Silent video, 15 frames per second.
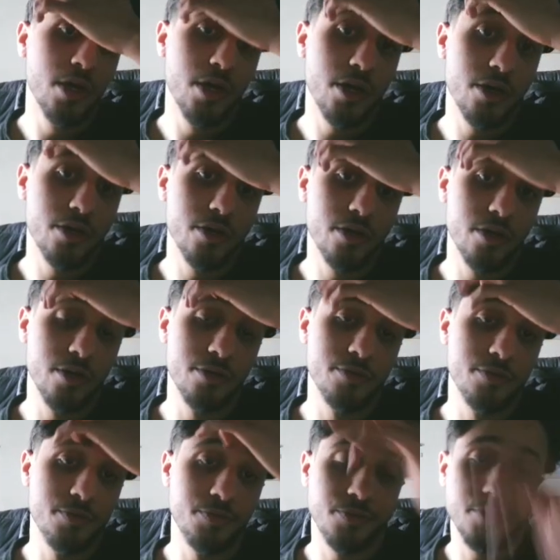
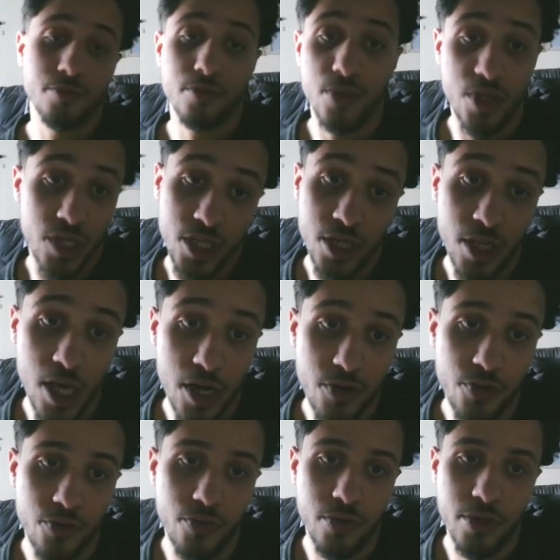the
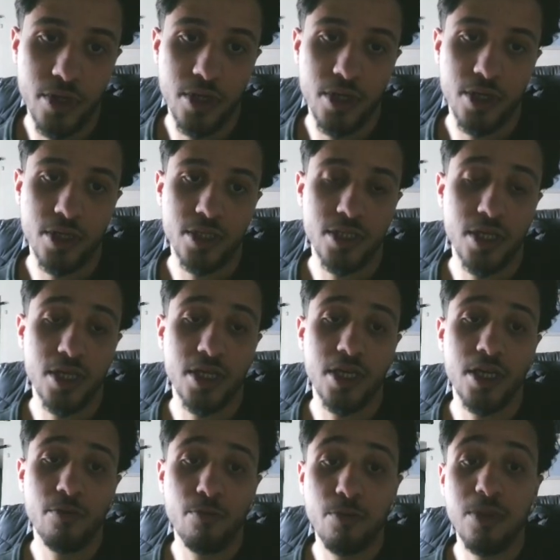scenario saying
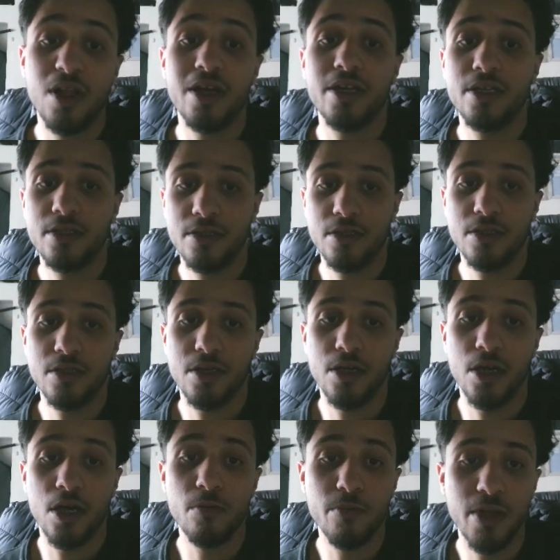here
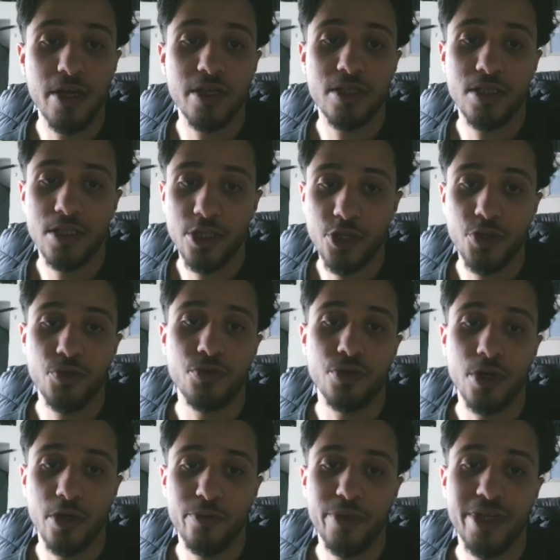compliant secure
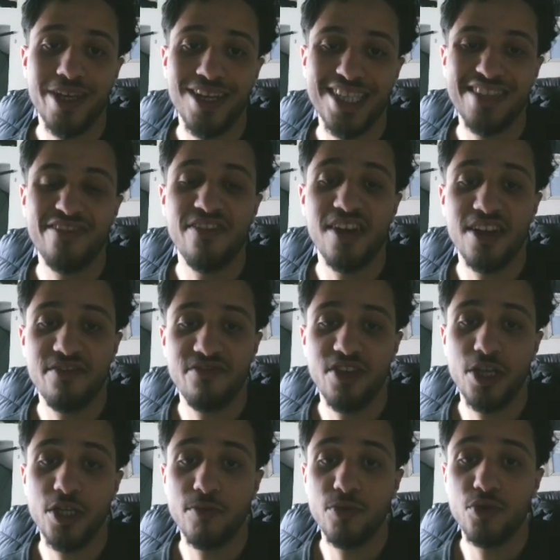company has fallen
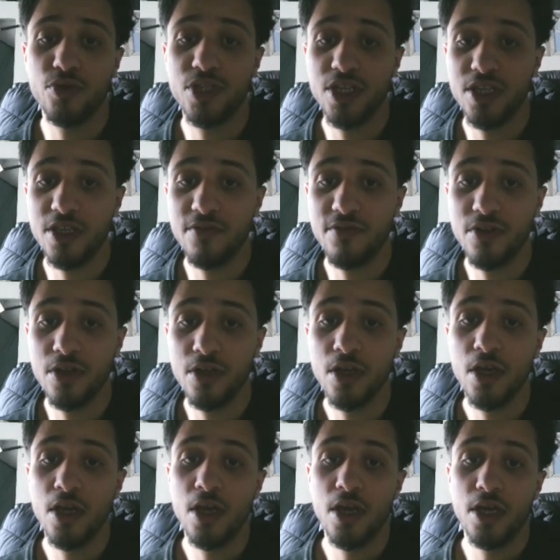victim to a
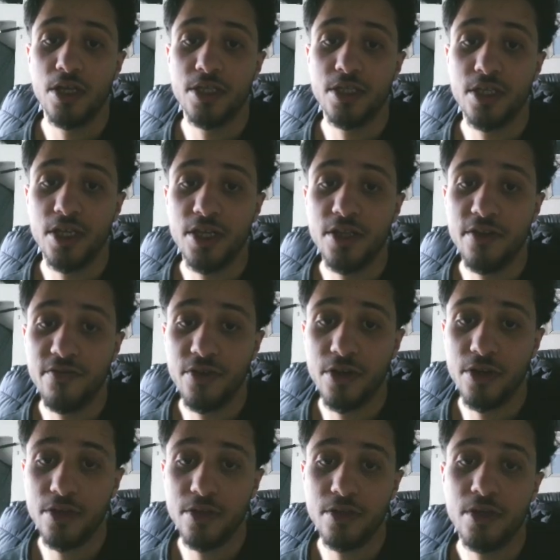
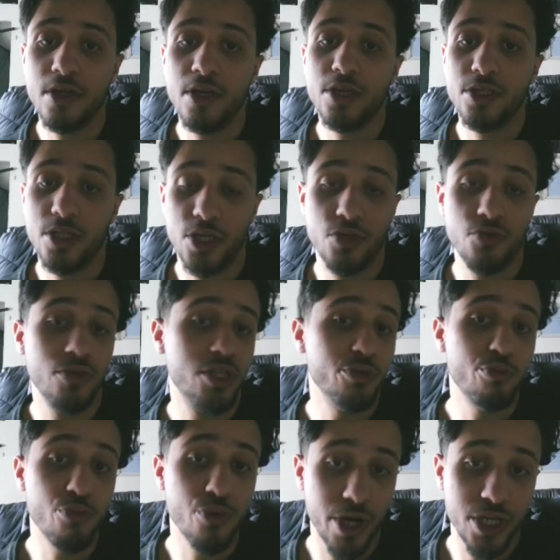significant security
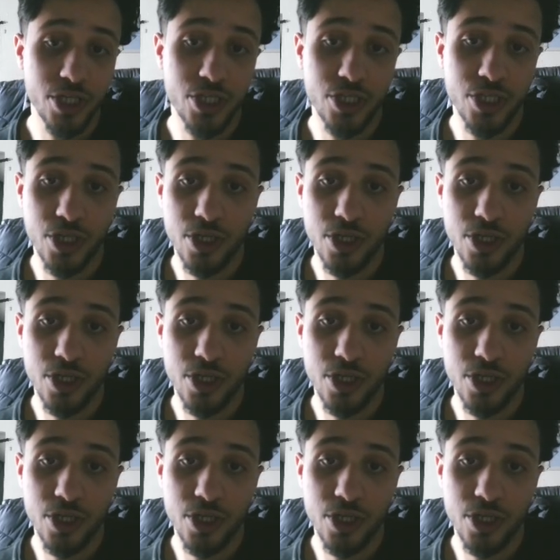breach